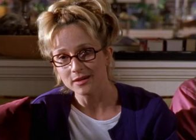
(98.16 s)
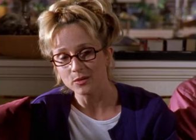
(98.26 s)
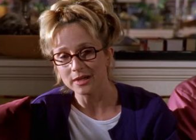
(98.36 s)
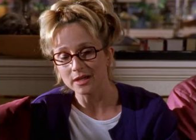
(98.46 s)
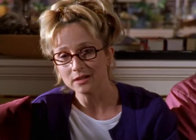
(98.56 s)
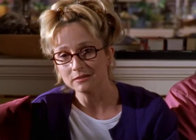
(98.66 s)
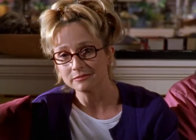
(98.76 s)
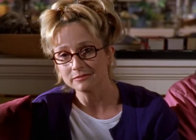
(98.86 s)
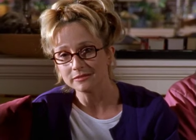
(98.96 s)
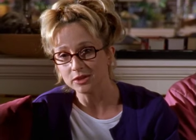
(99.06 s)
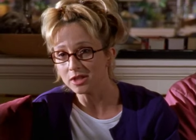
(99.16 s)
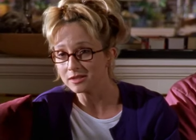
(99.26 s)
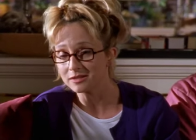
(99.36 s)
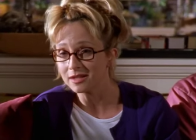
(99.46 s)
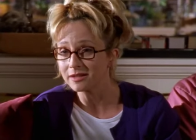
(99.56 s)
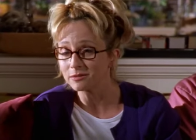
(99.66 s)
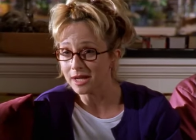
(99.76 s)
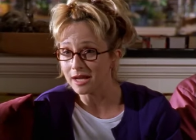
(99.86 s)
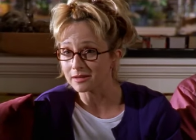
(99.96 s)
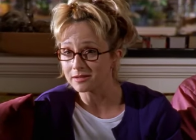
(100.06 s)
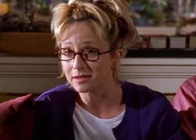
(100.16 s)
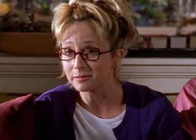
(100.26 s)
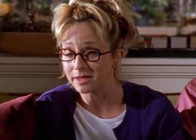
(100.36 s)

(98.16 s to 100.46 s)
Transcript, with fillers: Well, you're not studying rats, young